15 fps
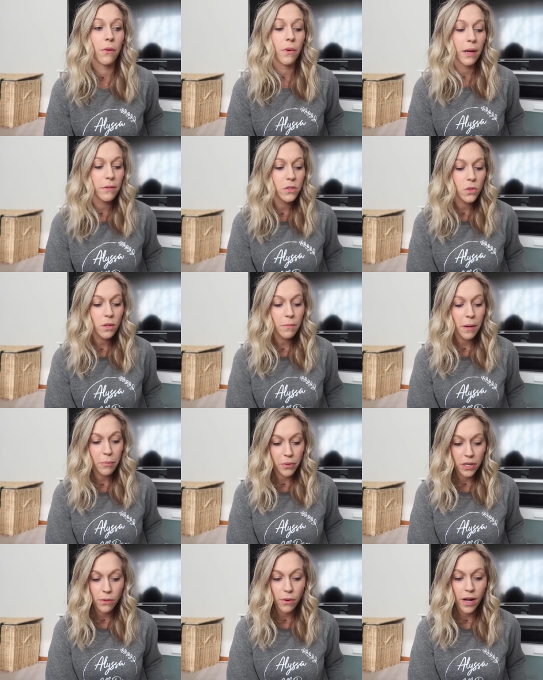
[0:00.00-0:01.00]
When I was doing my
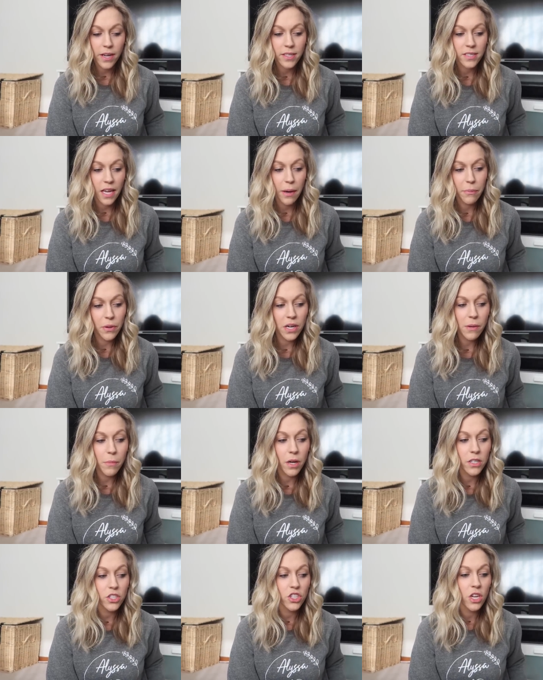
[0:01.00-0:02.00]
prereqs, I pretty
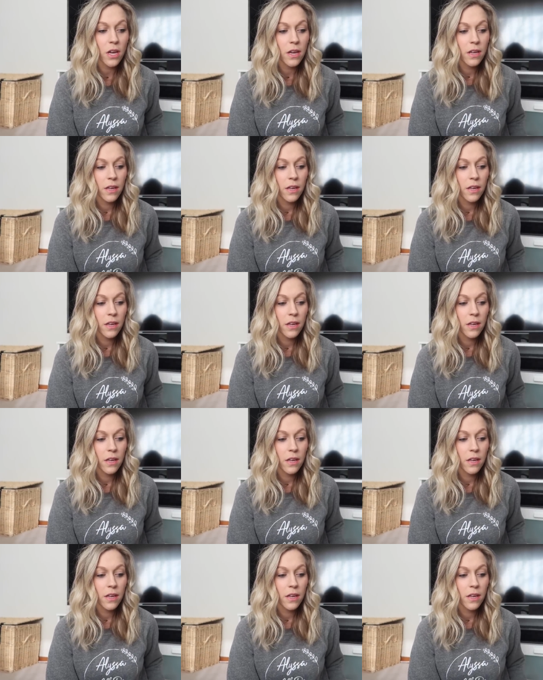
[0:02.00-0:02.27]
much